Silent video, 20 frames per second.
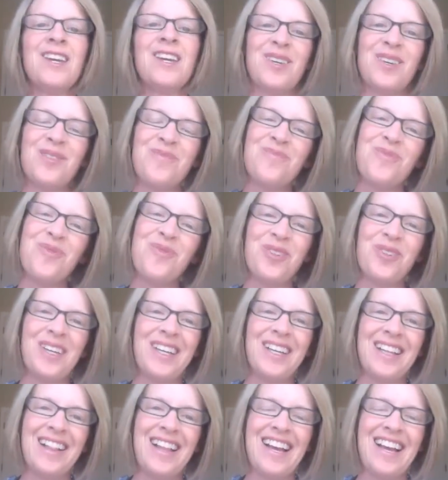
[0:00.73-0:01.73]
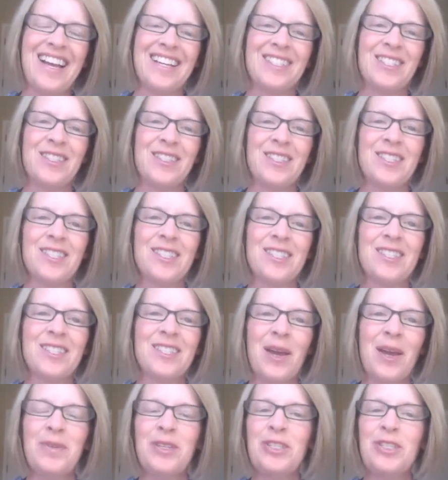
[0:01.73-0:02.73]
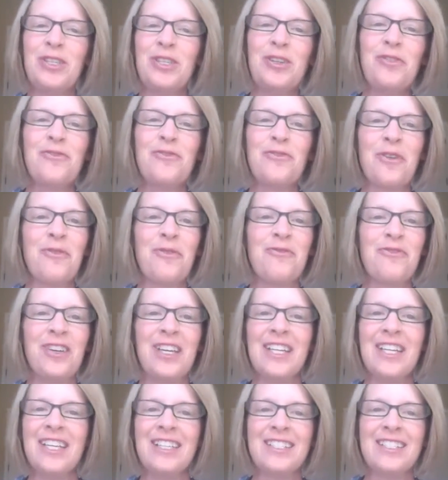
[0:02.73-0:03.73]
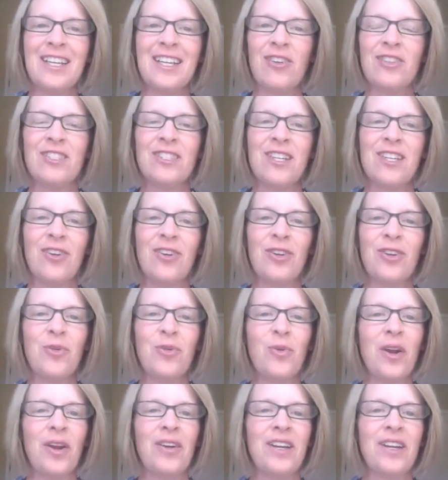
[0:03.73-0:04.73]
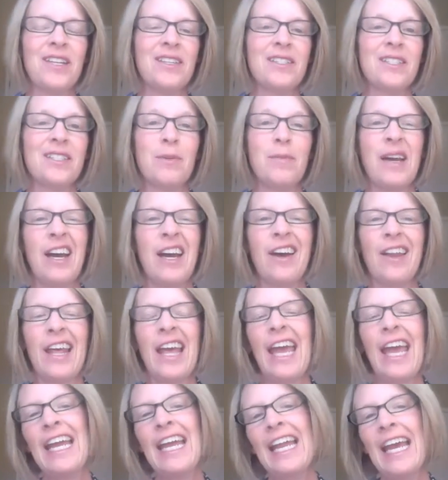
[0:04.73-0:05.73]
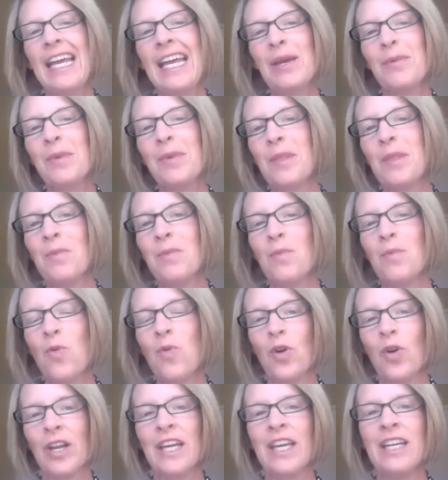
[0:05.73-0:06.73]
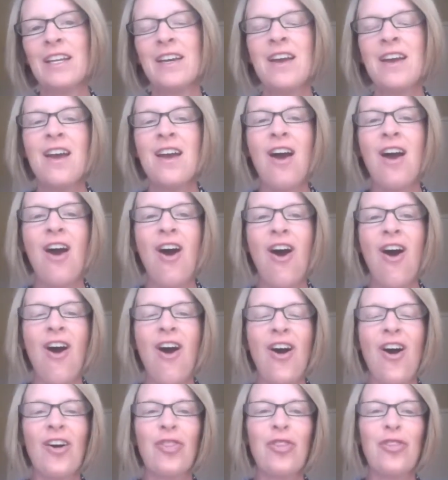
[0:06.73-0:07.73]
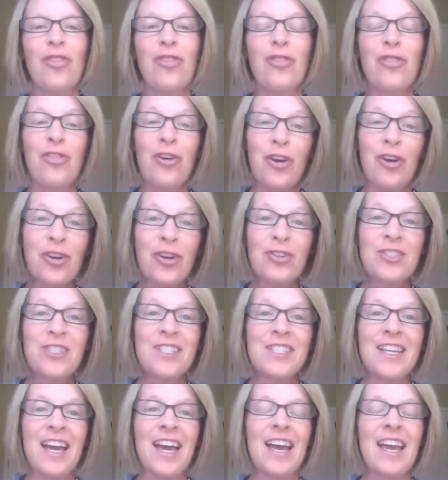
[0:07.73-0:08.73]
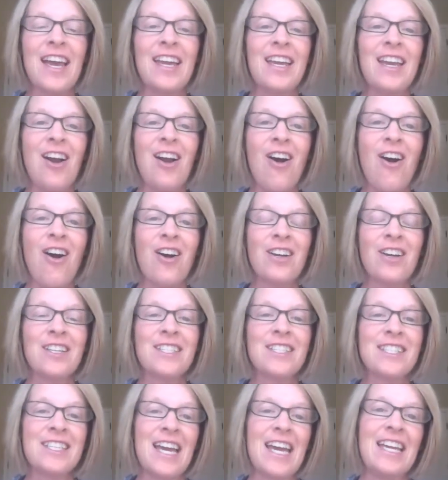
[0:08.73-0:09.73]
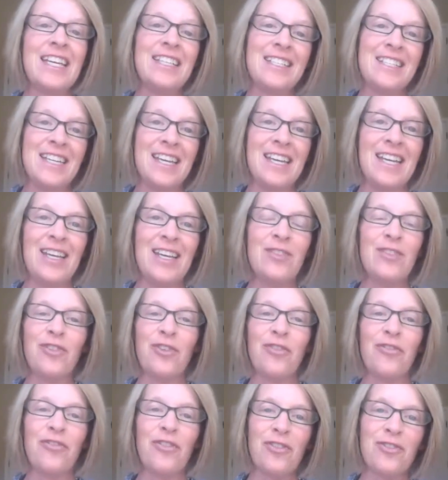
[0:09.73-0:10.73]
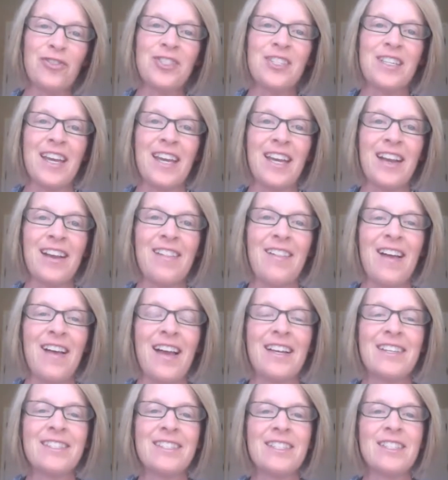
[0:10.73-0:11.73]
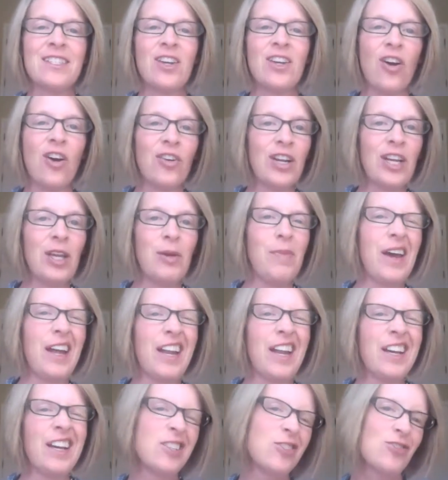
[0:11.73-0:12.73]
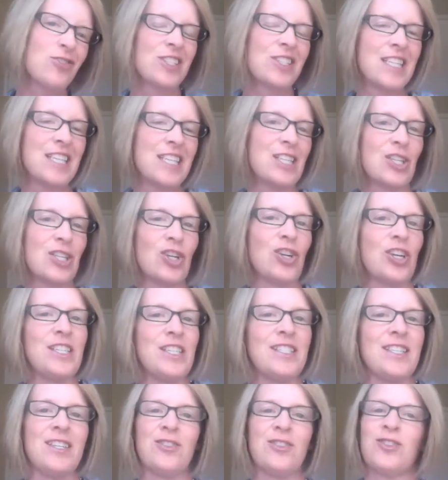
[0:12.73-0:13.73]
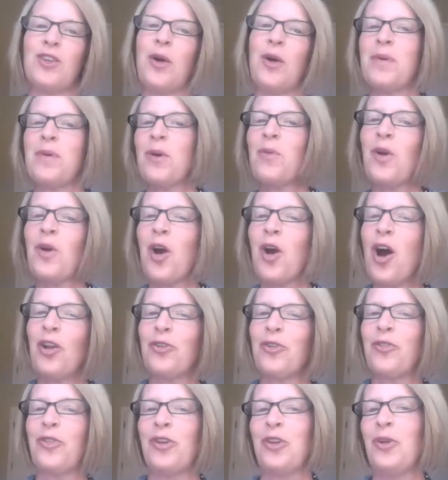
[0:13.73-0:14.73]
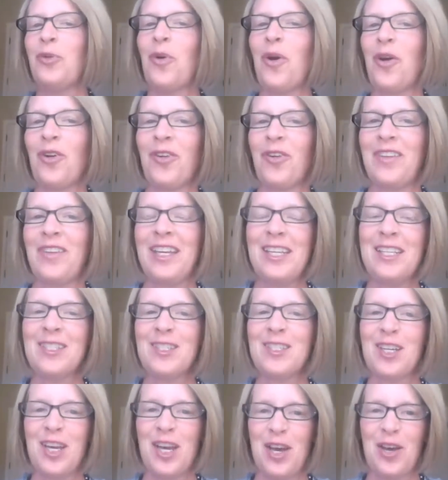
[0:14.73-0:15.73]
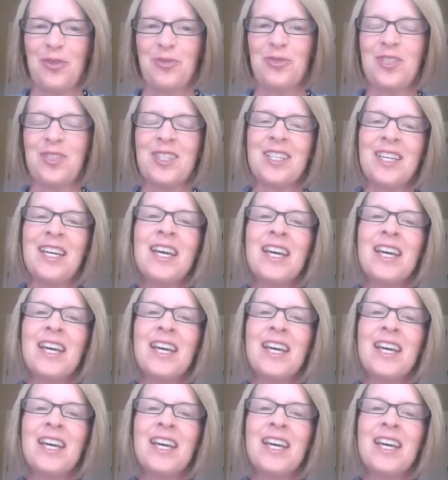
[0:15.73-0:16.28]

Good morning, class. This is coming to you from Phoenix, Arizona, where it is about 8 a.m. in the morning on Thursday, August 18th, your first day of class. It's already about 110 degrees here, so I bet we're hotter than you are on the East Coast.